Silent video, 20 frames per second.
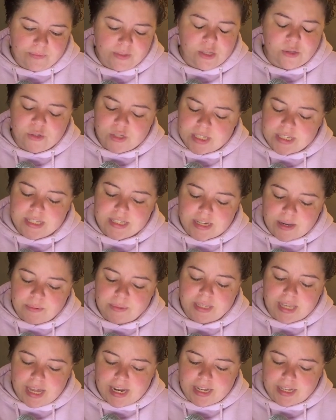You just
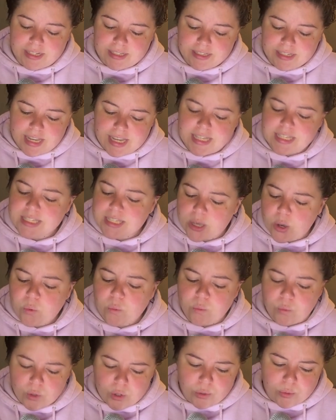don't get it. He's
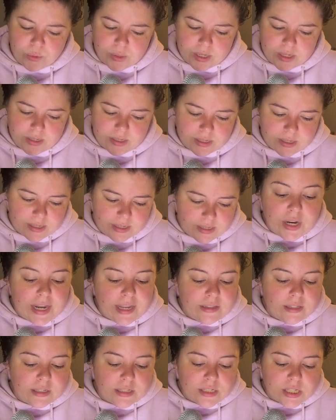so rude. Your
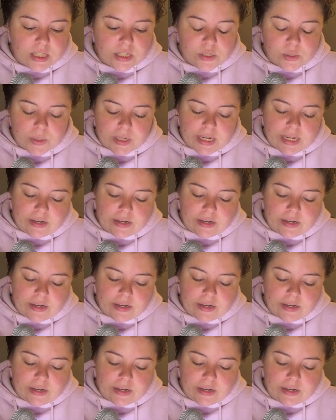head looked to the door,